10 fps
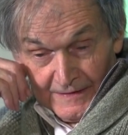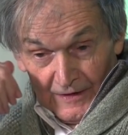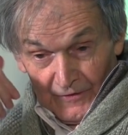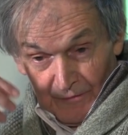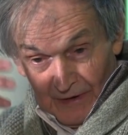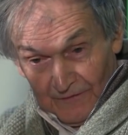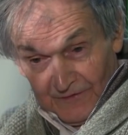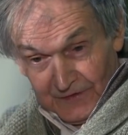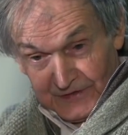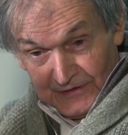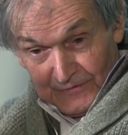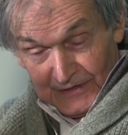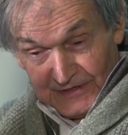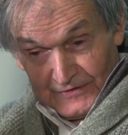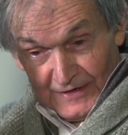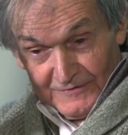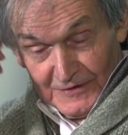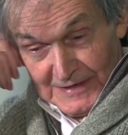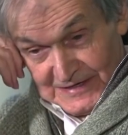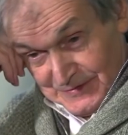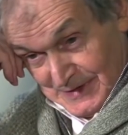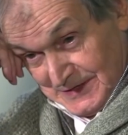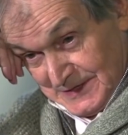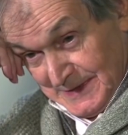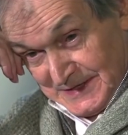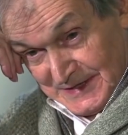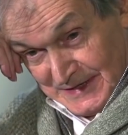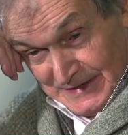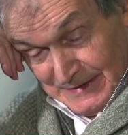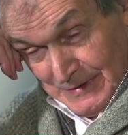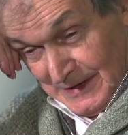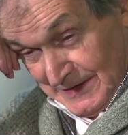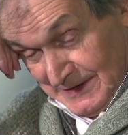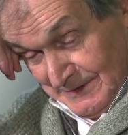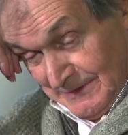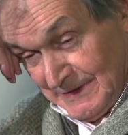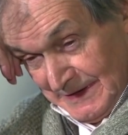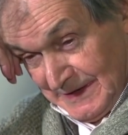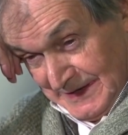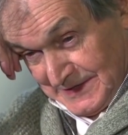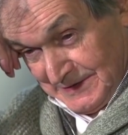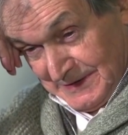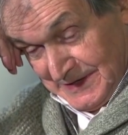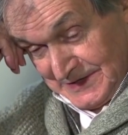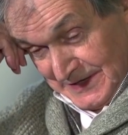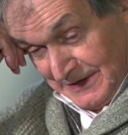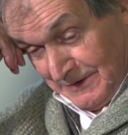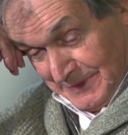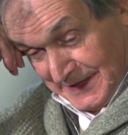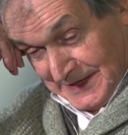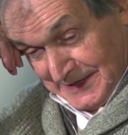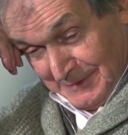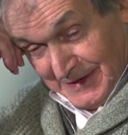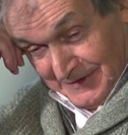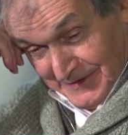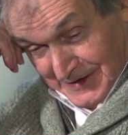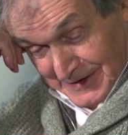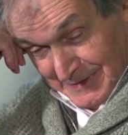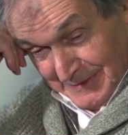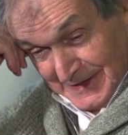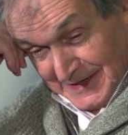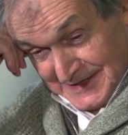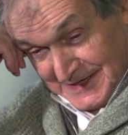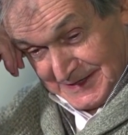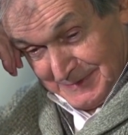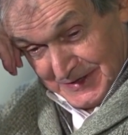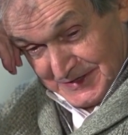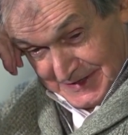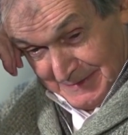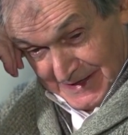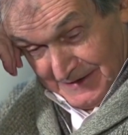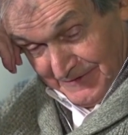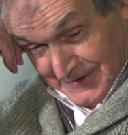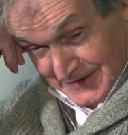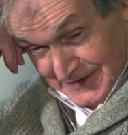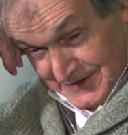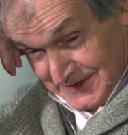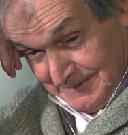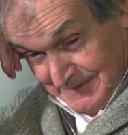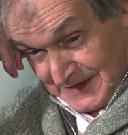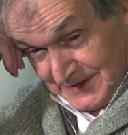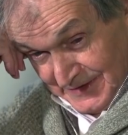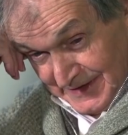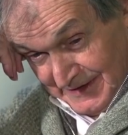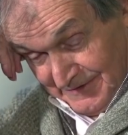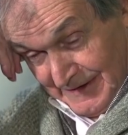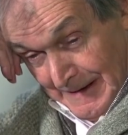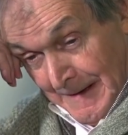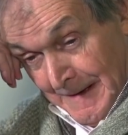Now, in the remote future, the reason you have no mass around is basically, well, you, listen, there's a complicated part of the argument. Yeah. Let's say it's because it's mainly photons. That's good enough.